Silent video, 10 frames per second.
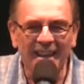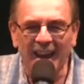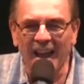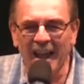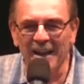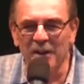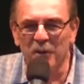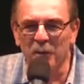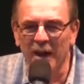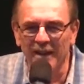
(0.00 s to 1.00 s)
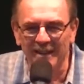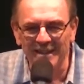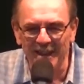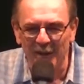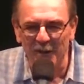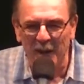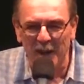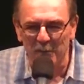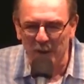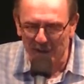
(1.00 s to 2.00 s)
that I had no right to tell
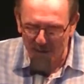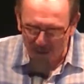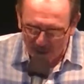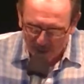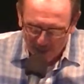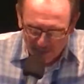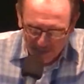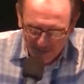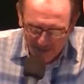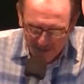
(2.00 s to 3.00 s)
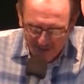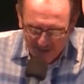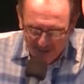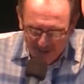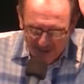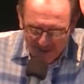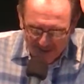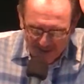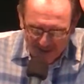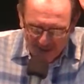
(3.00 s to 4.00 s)
God what to do.
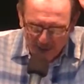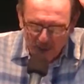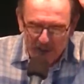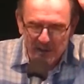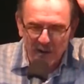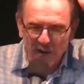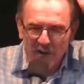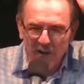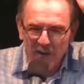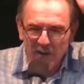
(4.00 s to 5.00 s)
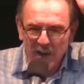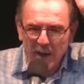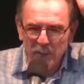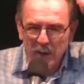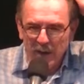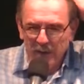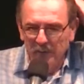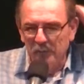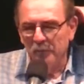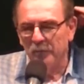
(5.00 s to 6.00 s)
And it wasn't long,
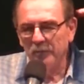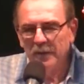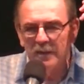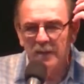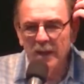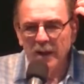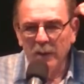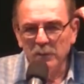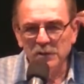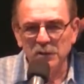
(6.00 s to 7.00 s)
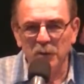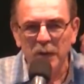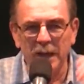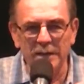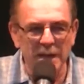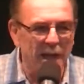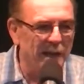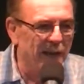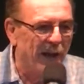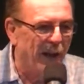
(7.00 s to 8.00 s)
amen, that I was doing
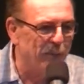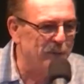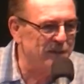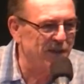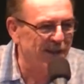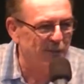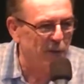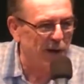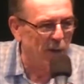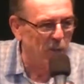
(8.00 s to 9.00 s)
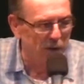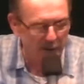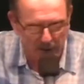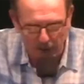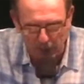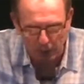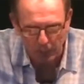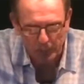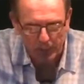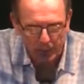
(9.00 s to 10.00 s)
exactly opposite of what I wanted to
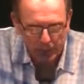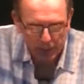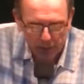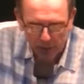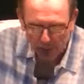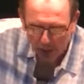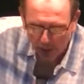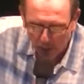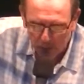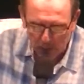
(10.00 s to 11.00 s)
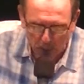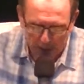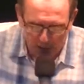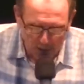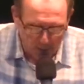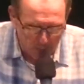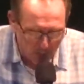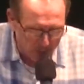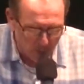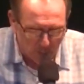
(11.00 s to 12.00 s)
do. I was watching a
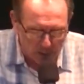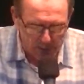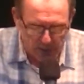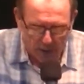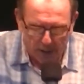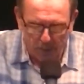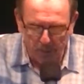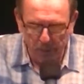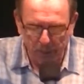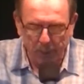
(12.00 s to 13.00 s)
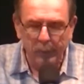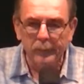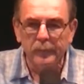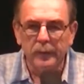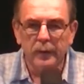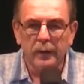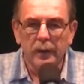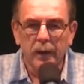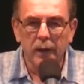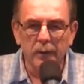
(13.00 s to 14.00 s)
movie one time,
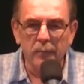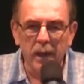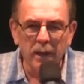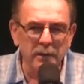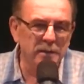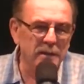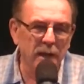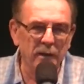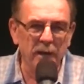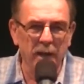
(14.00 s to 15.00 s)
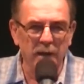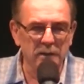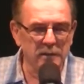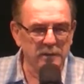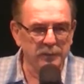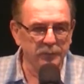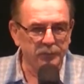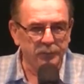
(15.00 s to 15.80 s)
and a man said this.